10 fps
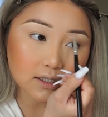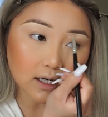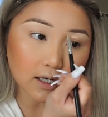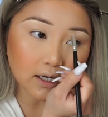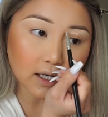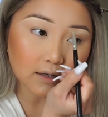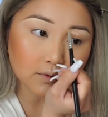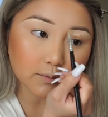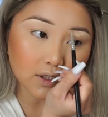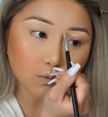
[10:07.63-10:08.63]
I
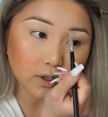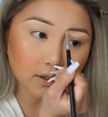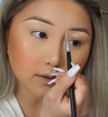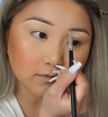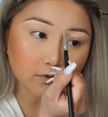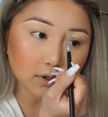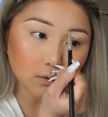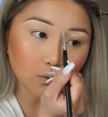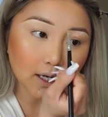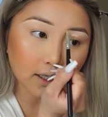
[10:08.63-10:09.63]
haven't been wearing them for
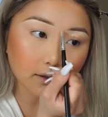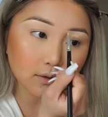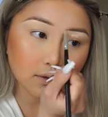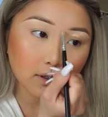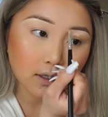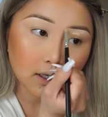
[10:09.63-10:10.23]
a while,